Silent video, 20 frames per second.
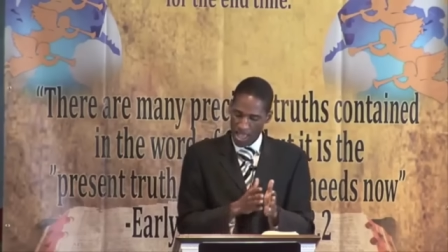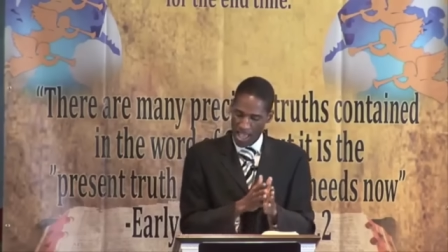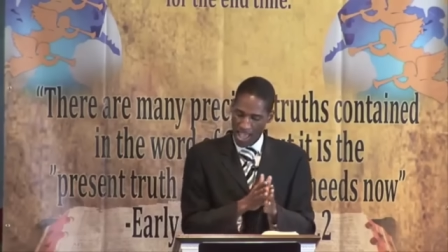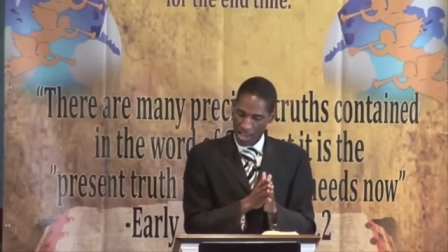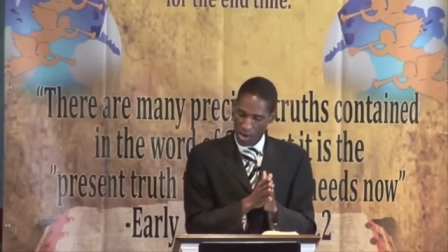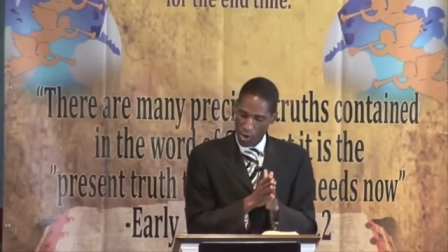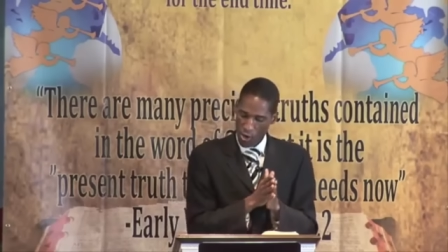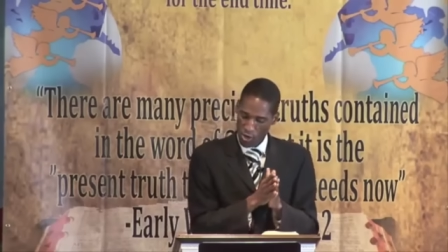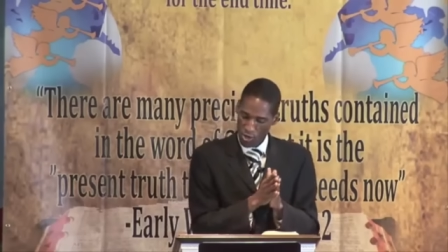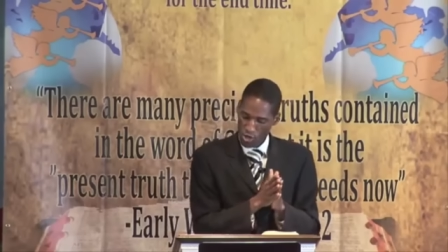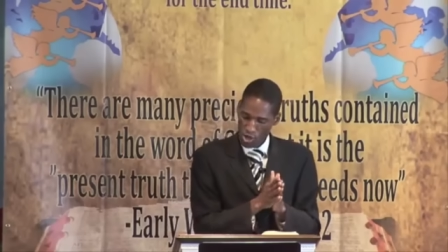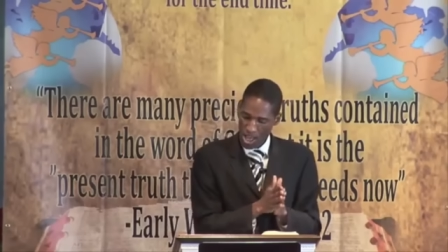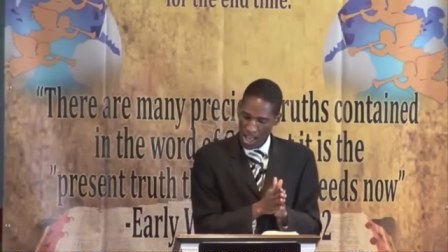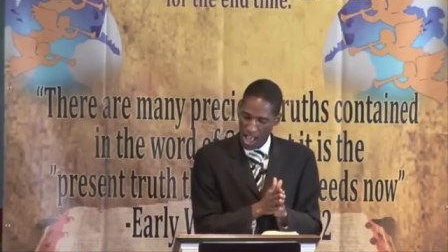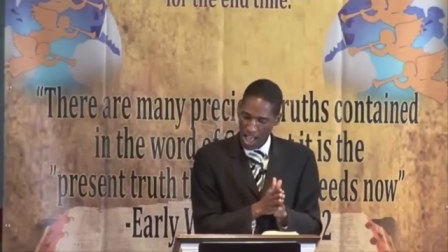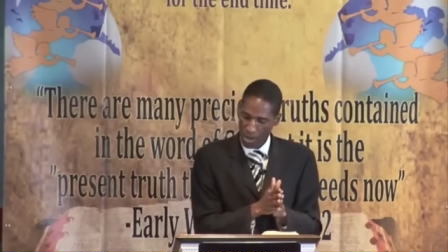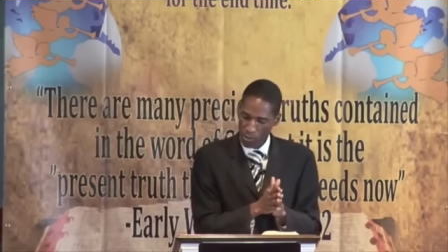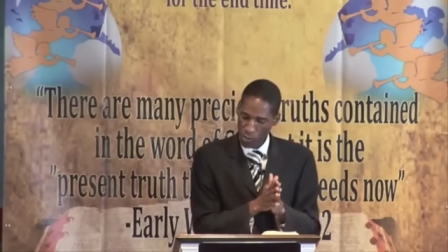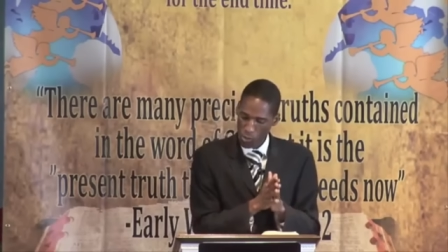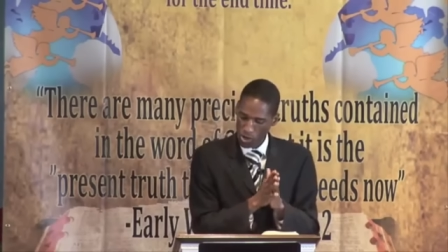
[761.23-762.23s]
and her
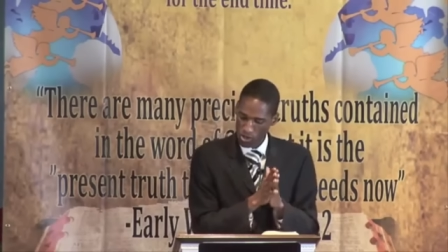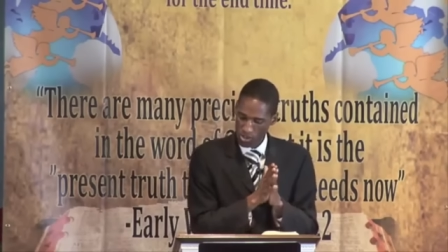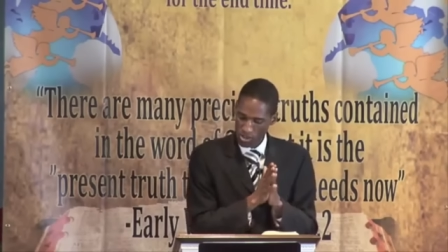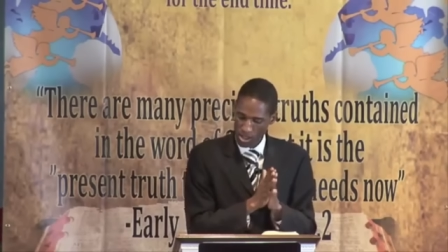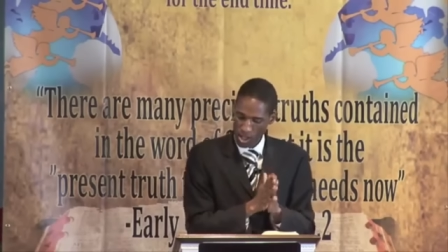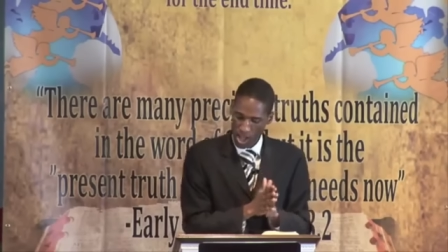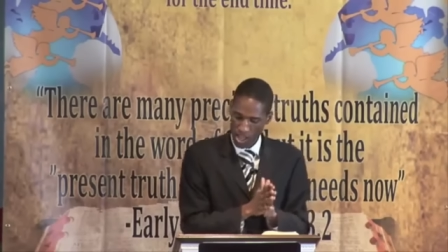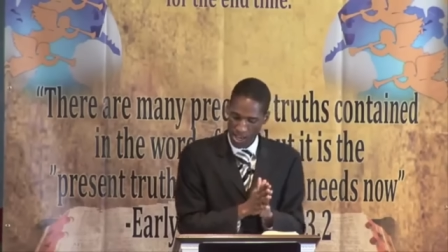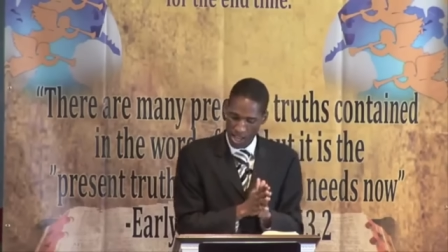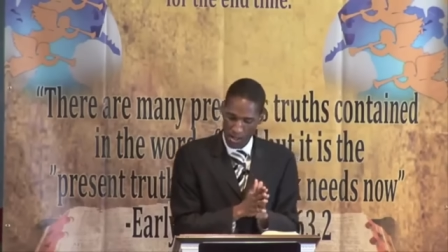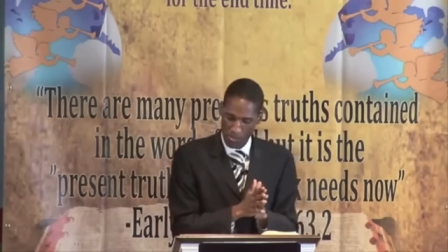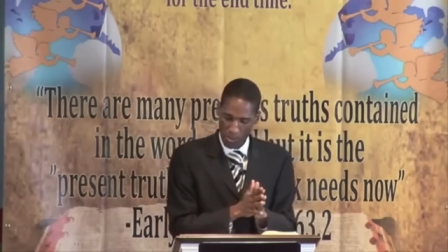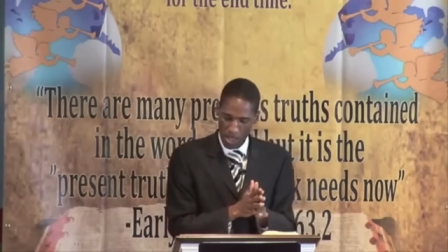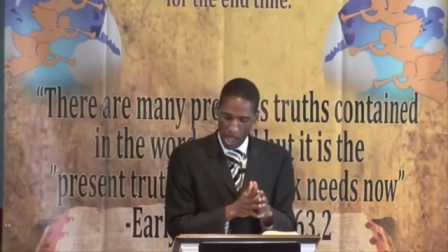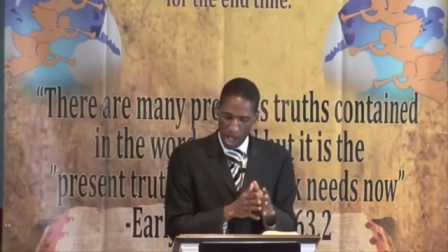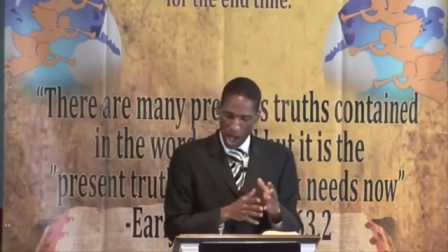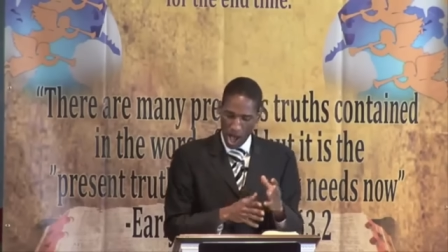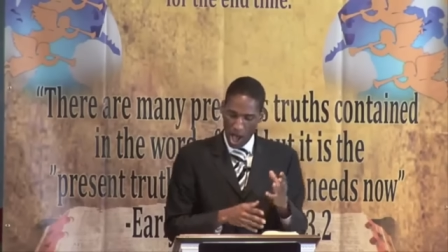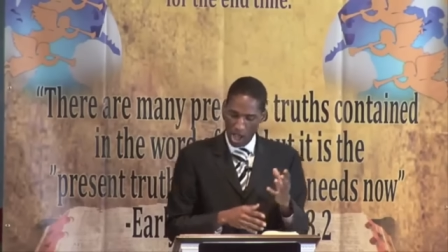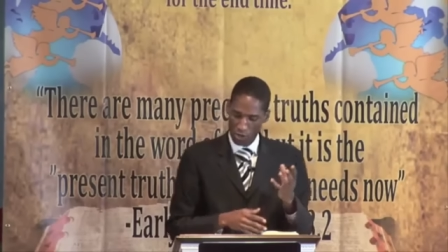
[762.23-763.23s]
child was cut up
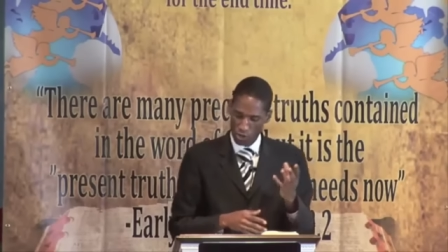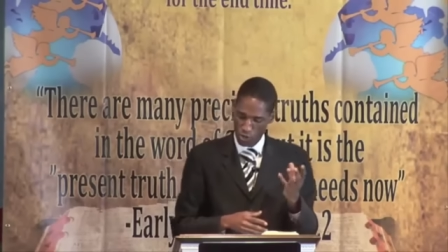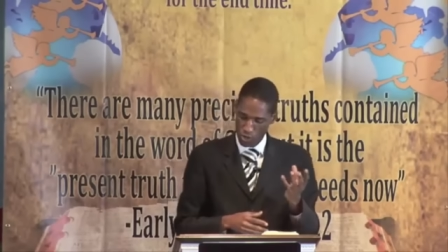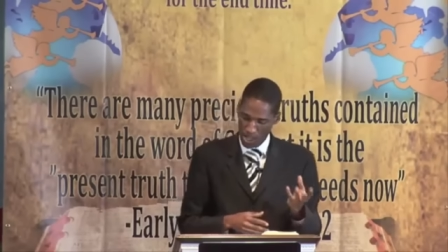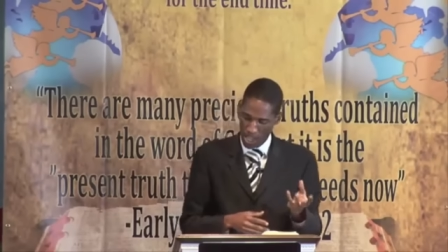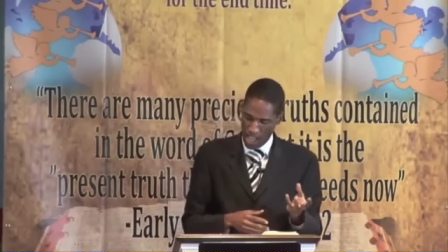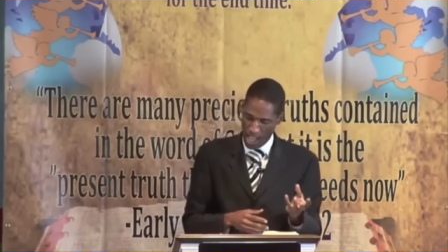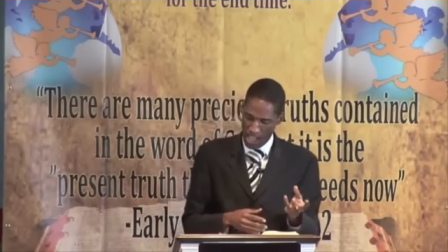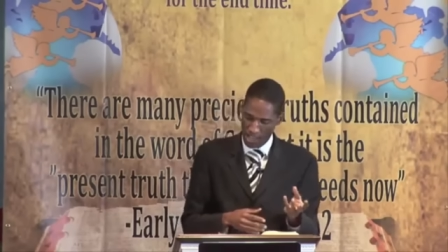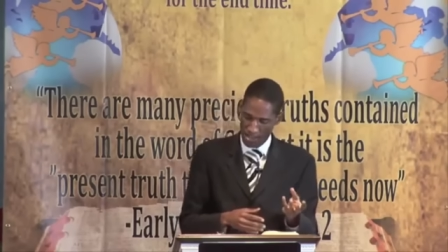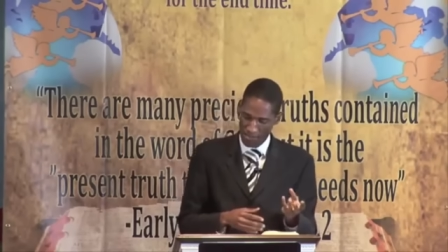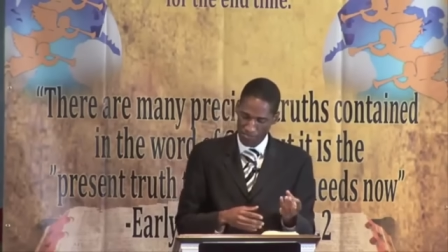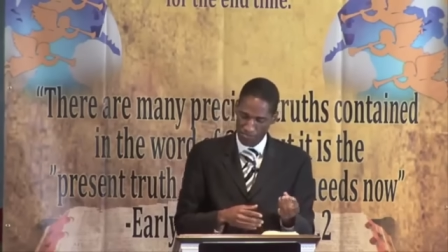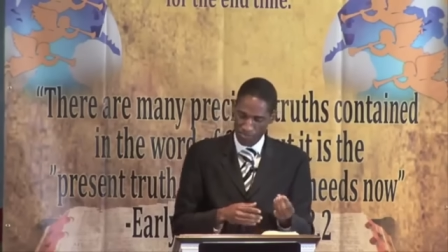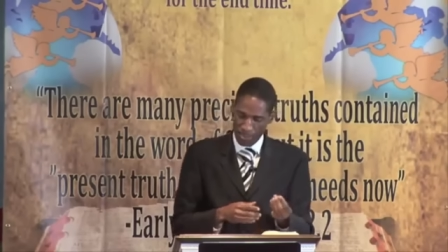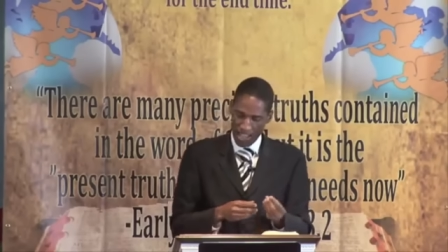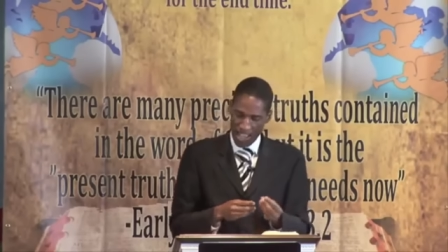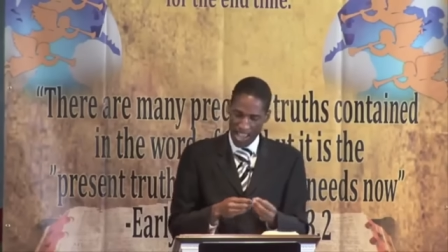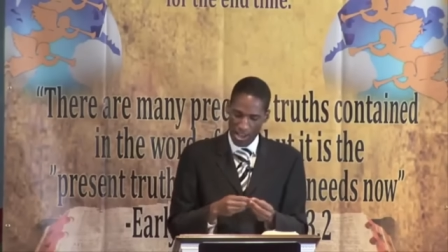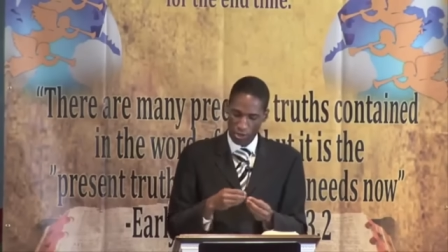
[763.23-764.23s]
unto God
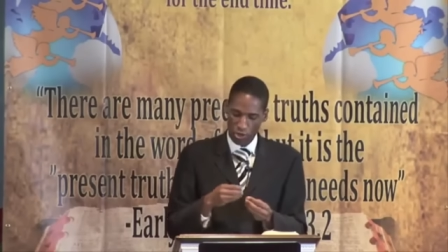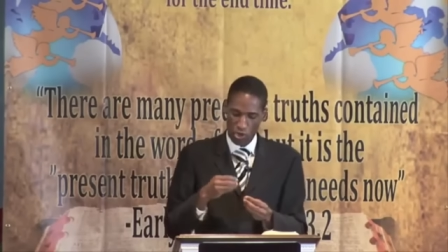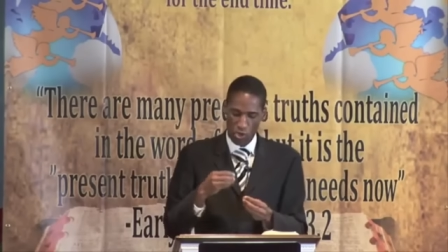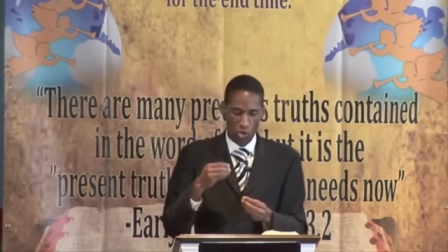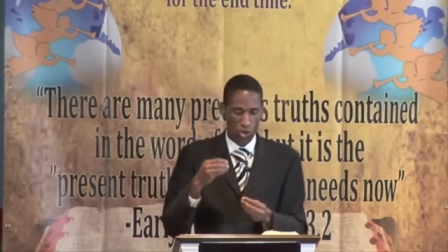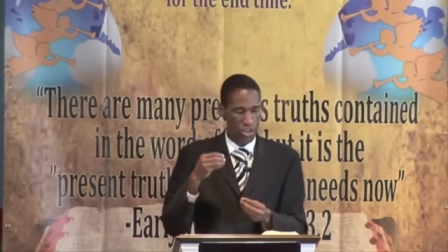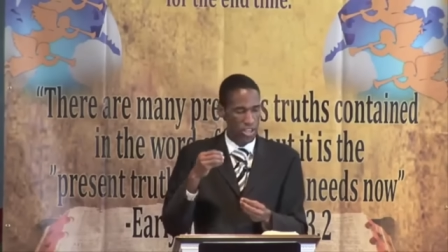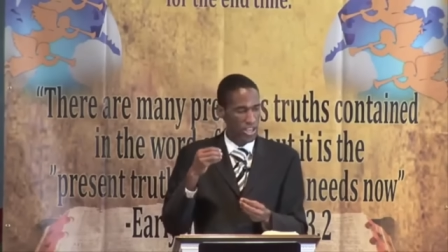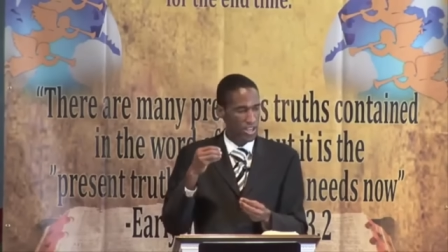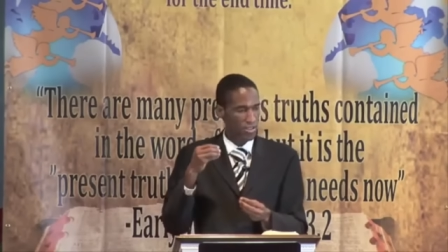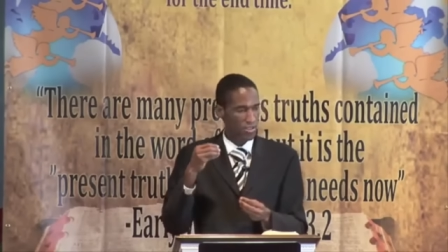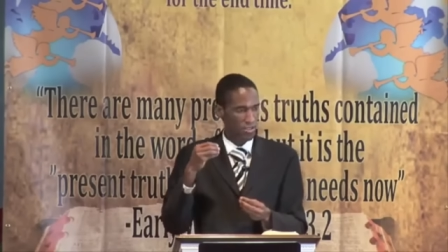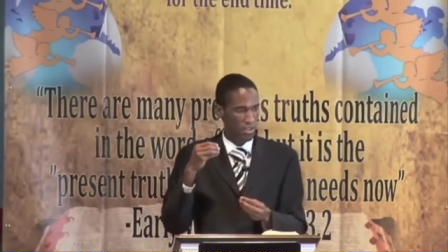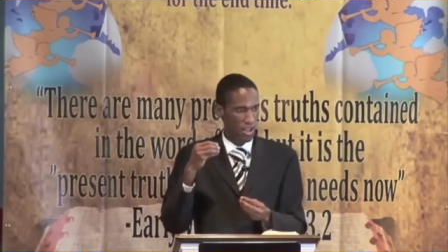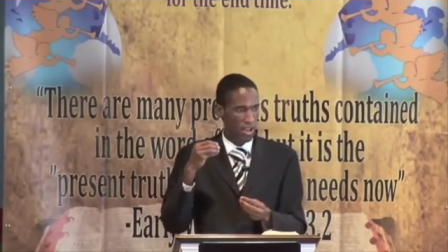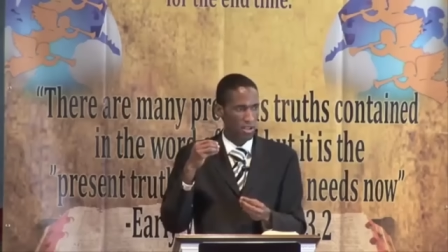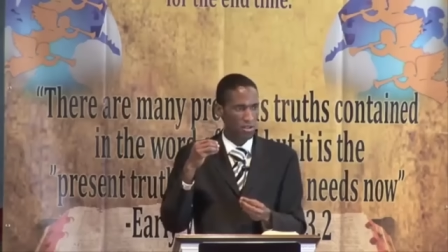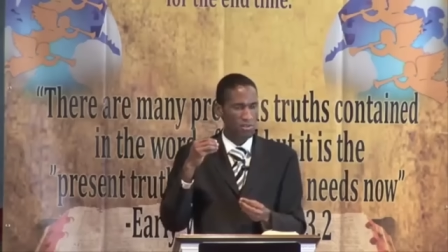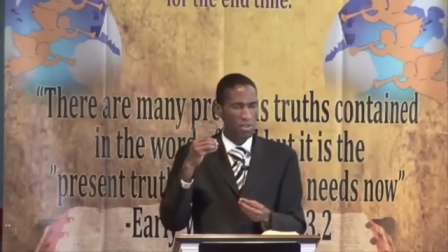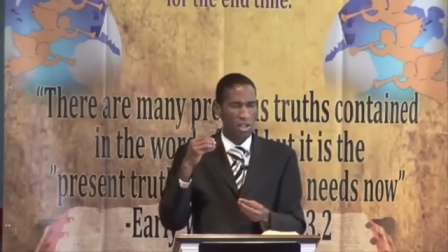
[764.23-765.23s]
and to his
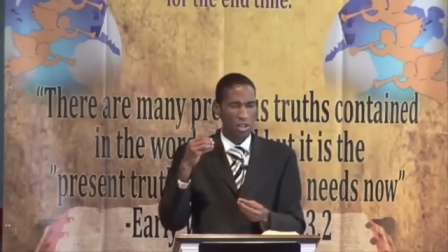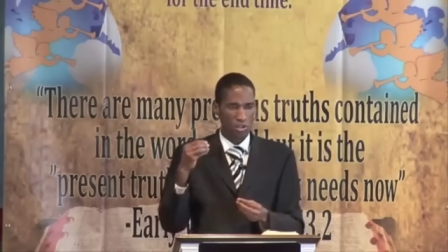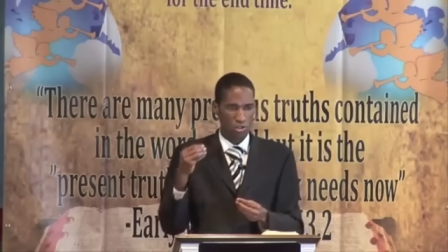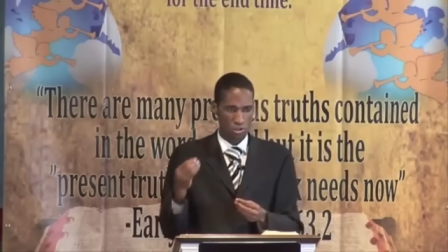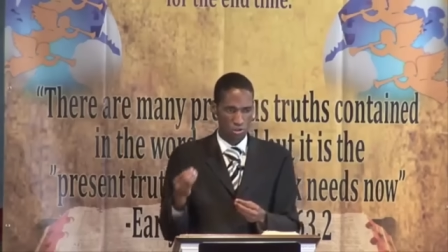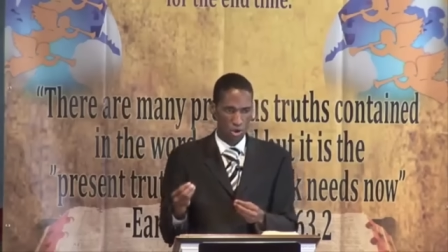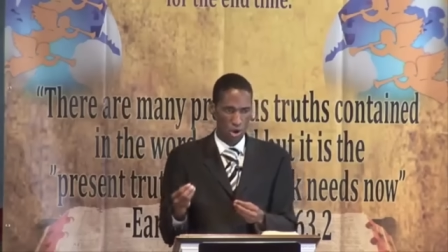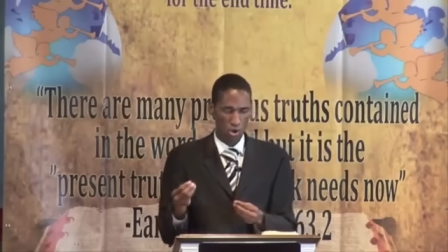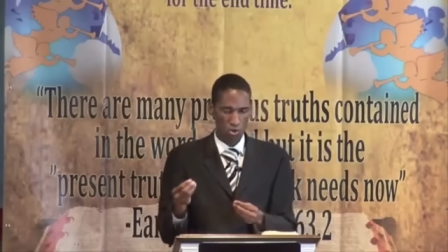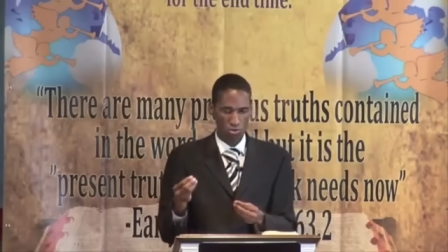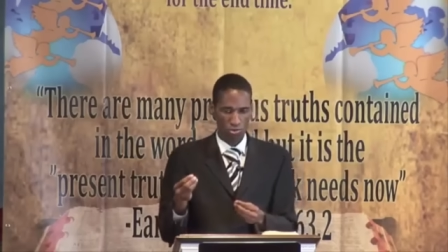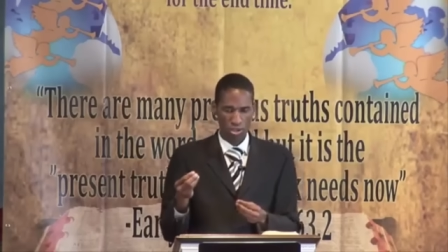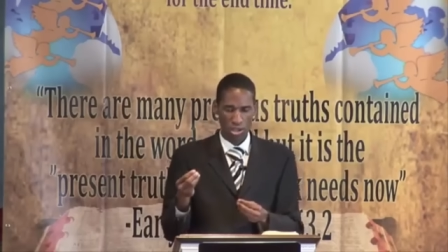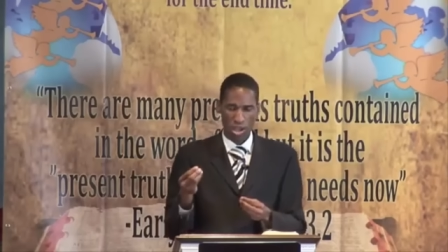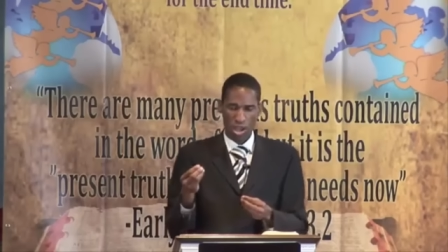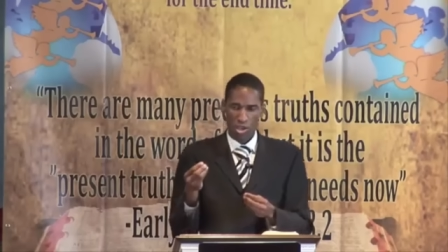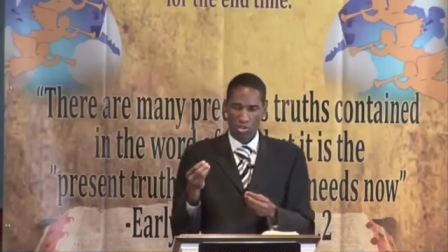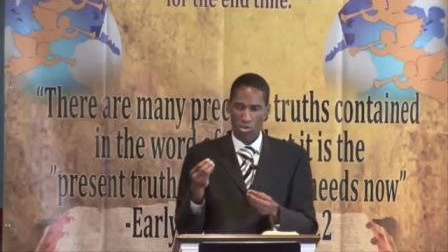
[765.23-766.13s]
uh, throne.